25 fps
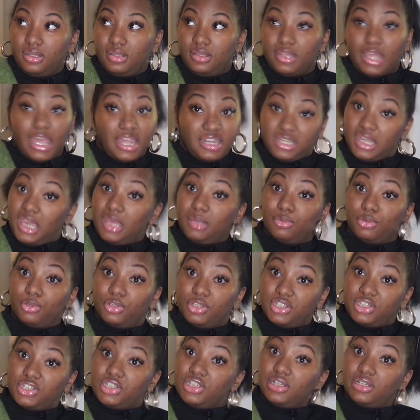that table
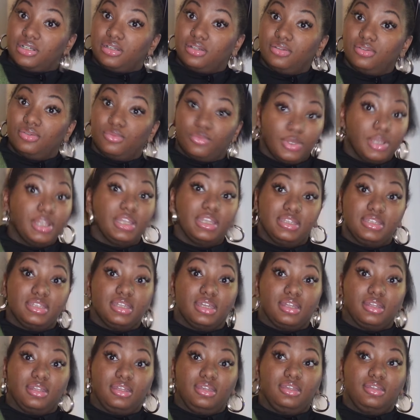this year,
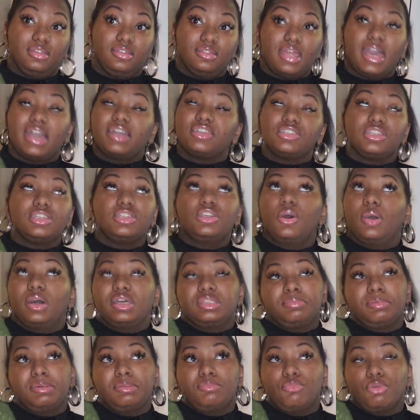realistically. Actually, no, I
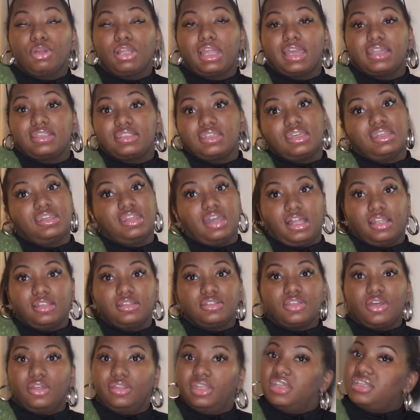spent more like
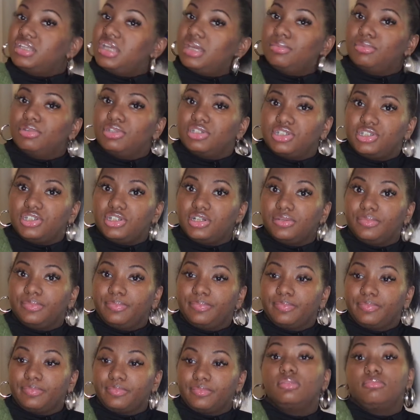$10 on that table this year.
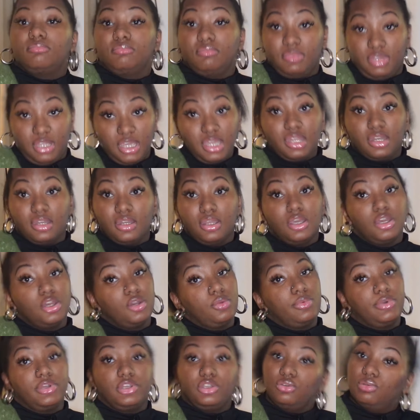Then,
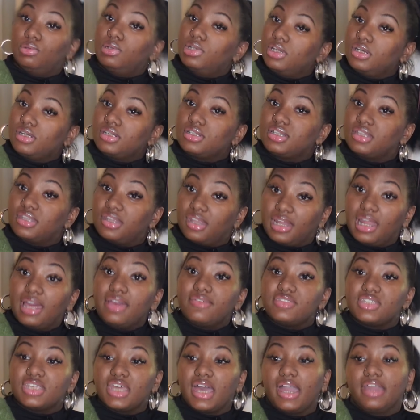when you look to the
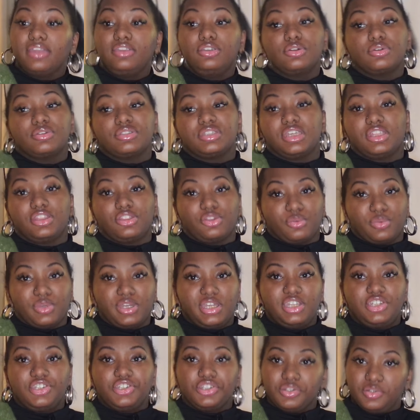left side, you'll see
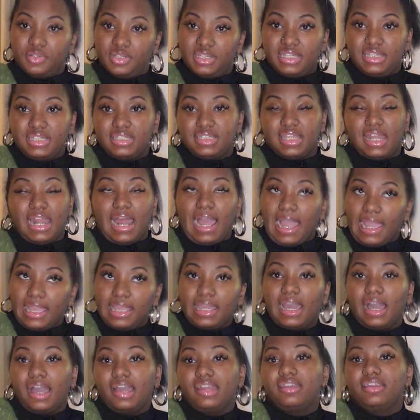3 trees that I
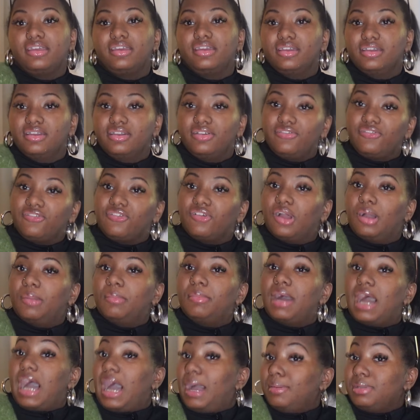got
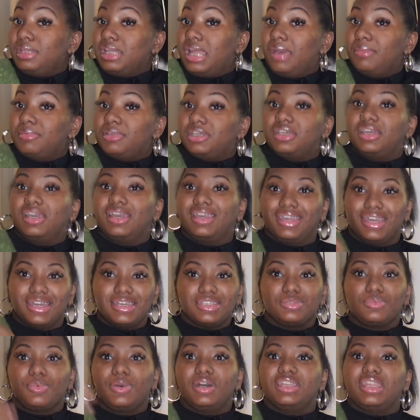from Hobby Lobby. And
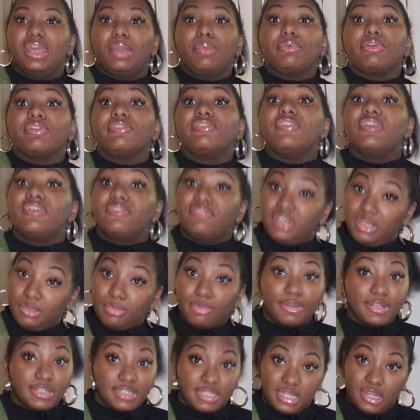guess what? They were
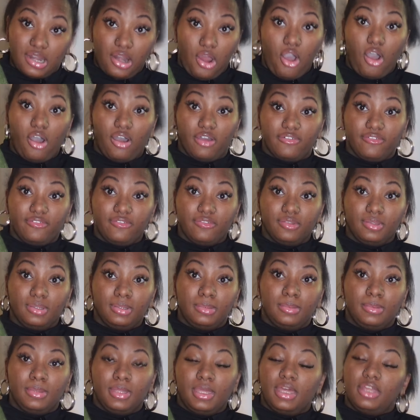50% off.
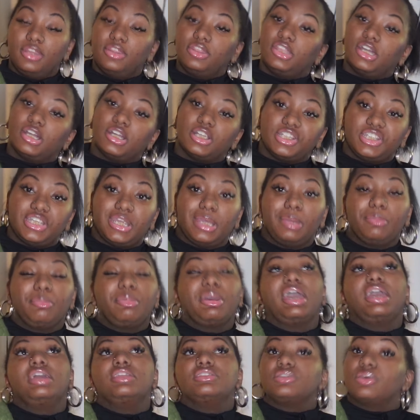They're
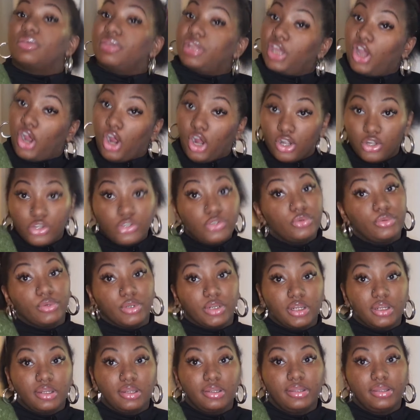champagne, so they are
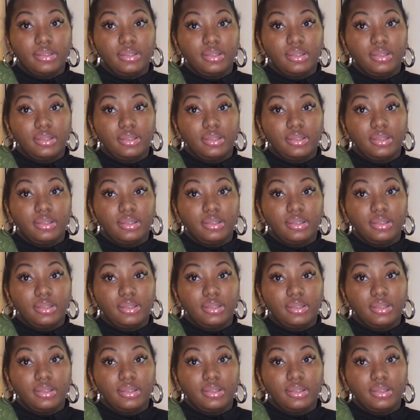newer,